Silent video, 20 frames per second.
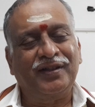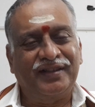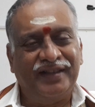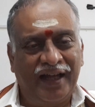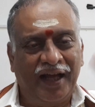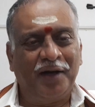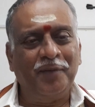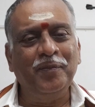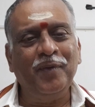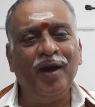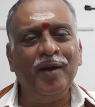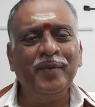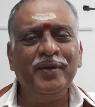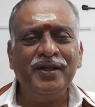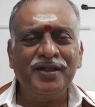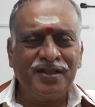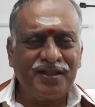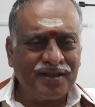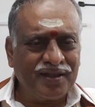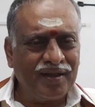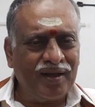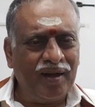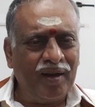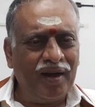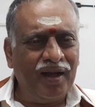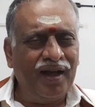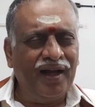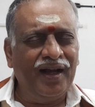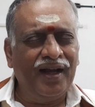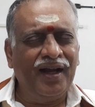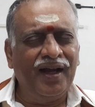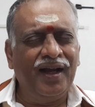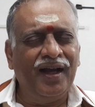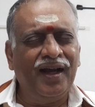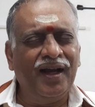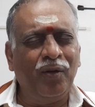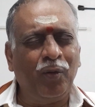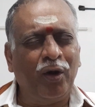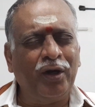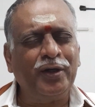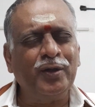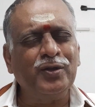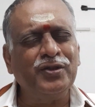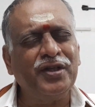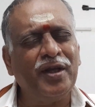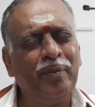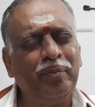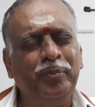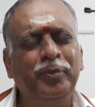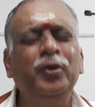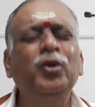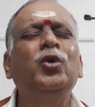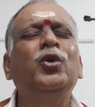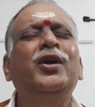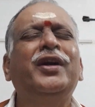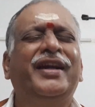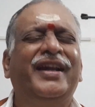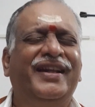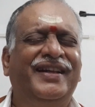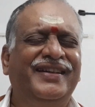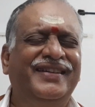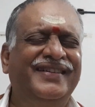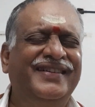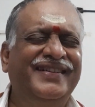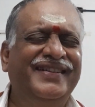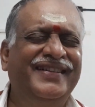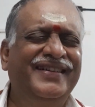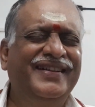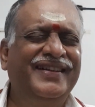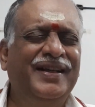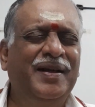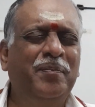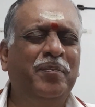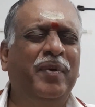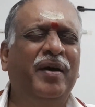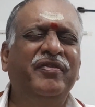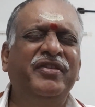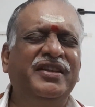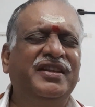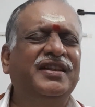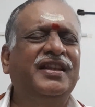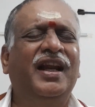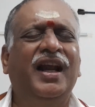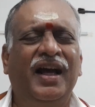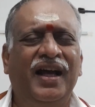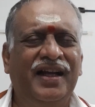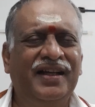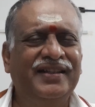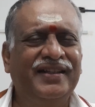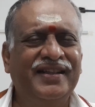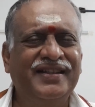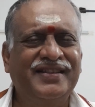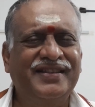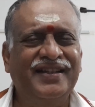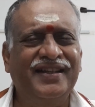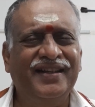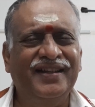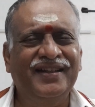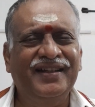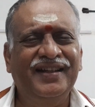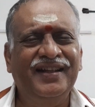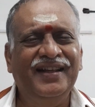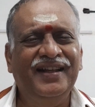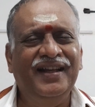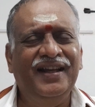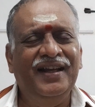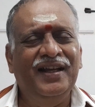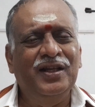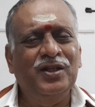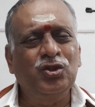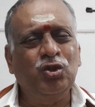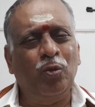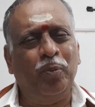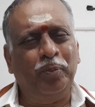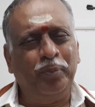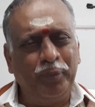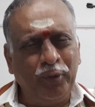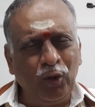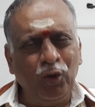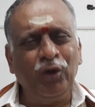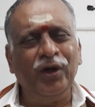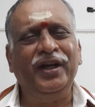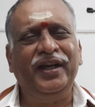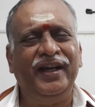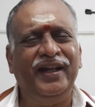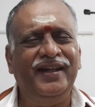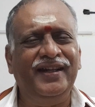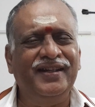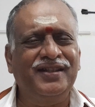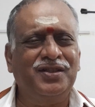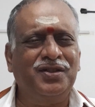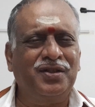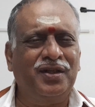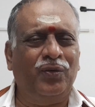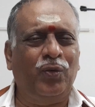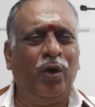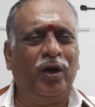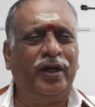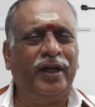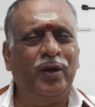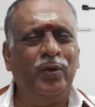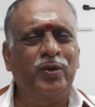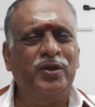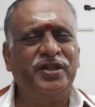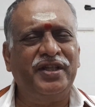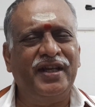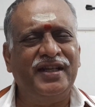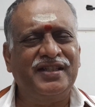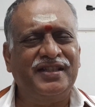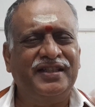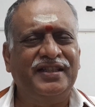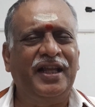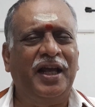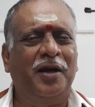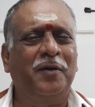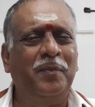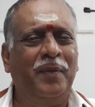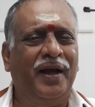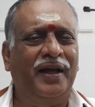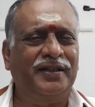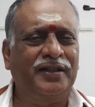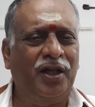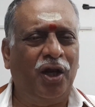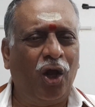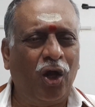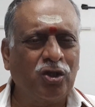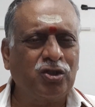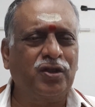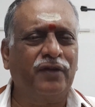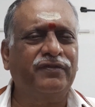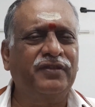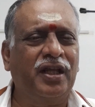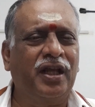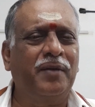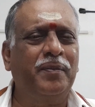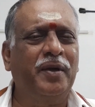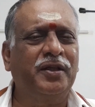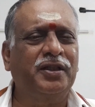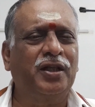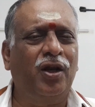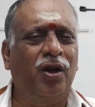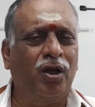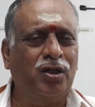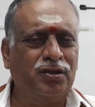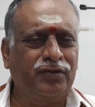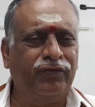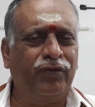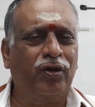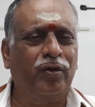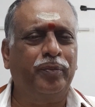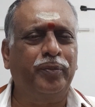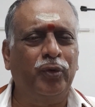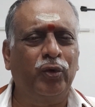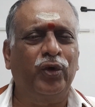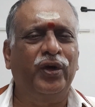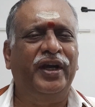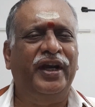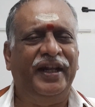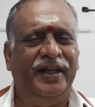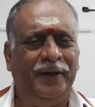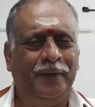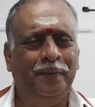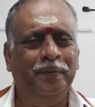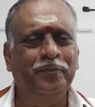dharma means what you say, purity. Pavitra, they say. So purity is what I would say is dharma, the laws of dharma, the laws for purity.